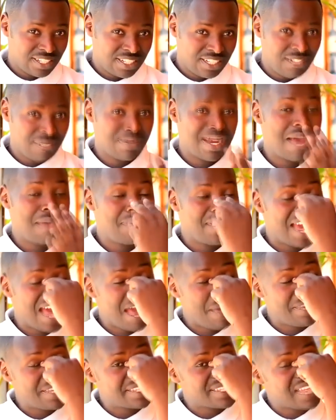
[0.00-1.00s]
ni
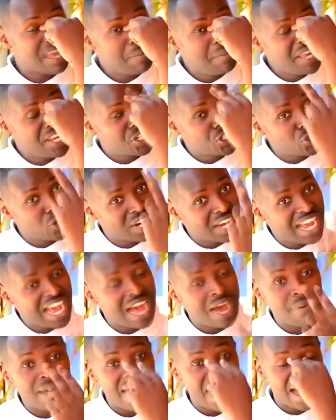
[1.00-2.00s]
babira bisamesho
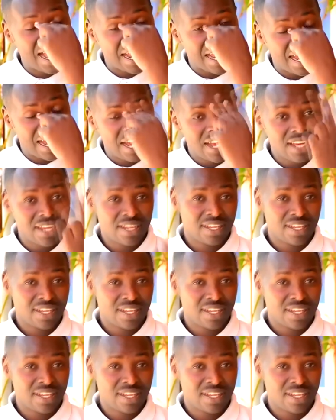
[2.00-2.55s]
gabaga